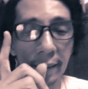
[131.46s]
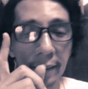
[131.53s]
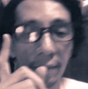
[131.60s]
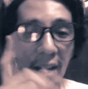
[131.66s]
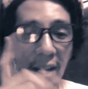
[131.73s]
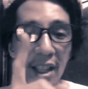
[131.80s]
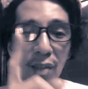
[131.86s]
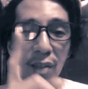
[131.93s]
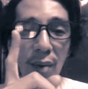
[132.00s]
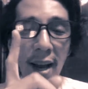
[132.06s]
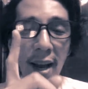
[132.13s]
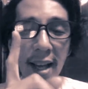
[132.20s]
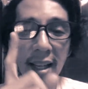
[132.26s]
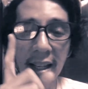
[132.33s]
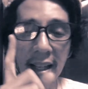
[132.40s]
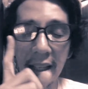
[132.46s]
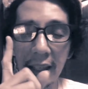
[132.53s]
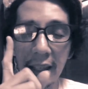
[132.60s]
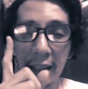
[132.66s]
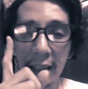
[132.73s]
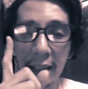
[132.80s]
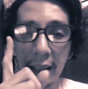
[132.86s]
That's why
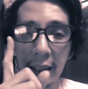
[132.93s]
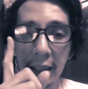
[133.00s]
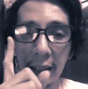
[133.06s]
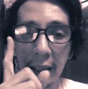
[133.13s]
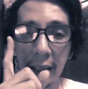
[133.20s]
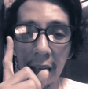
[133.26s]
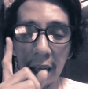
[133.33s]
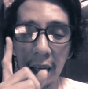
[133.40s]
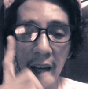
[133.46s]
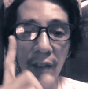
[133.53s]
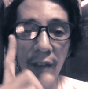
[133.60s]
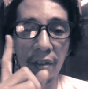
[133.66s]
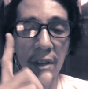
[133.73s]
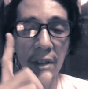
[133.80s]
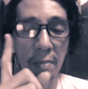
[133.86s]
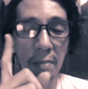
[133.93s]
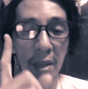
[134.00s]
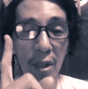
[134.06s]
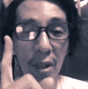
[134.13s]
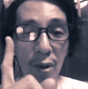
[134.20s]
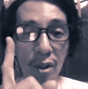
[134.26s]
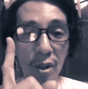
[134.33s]
a lot of
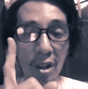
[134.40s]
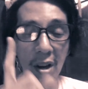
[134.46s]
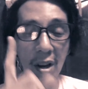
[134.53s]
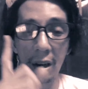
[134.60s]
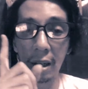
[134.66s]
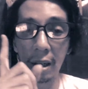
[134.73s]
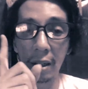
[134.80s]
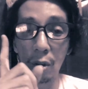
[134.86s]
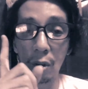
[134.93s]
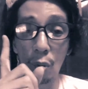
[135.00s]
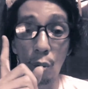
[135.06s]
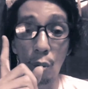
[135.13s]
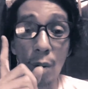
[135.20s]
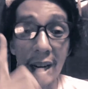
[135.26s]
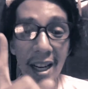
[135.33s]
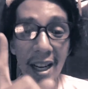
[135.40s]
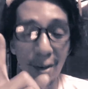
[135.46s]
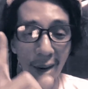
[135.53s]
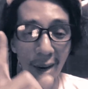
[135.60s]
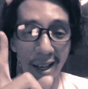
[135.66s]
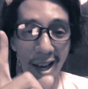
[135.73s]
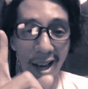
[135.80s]
Filipinos are reeling
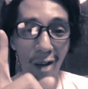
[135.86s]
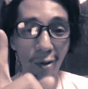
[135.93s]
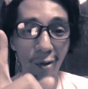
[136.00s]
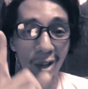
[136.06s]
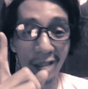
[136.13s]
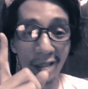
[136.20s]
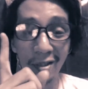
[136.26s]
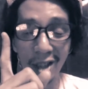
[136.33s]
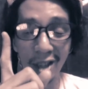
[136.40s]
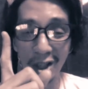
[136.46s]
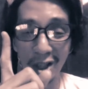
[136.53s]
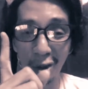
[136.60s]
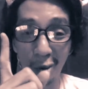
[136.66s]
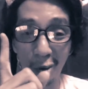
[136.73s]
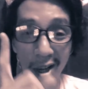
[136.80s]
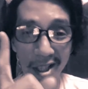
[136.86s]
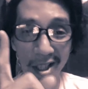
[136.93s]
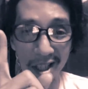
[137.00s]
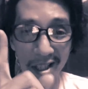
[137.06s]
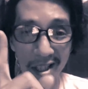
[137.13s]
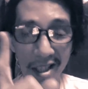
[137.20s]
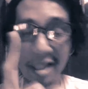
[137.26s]
right now in this
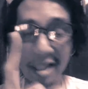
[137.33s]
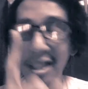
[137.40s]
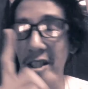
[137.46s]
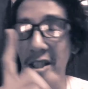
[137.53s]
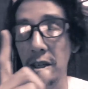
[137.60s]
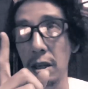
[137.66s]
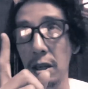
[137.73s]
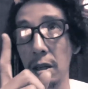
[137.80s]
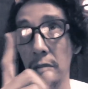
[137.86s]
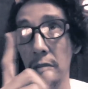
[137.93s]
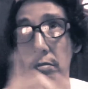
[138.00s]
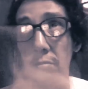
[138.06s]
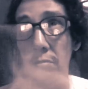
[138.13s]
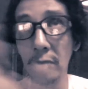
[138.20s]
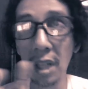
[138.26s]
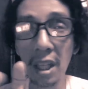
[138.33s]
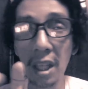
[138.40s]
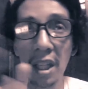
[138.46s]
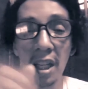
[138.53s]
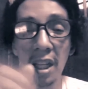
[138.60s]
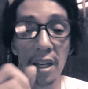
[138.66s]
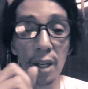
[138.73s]
crisis, in this
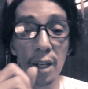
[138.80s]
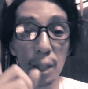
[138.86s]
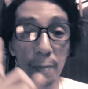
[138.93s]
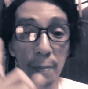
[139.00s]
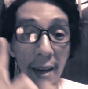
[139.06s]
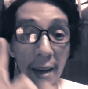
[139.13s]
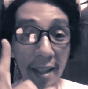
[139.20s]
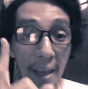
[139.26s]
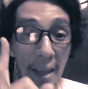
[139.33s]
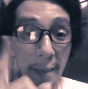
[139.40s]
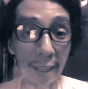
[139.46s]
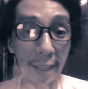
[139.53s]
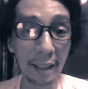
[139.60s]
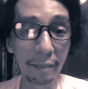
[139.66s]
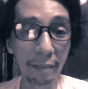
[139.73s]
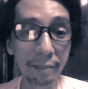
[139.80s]
pandemic.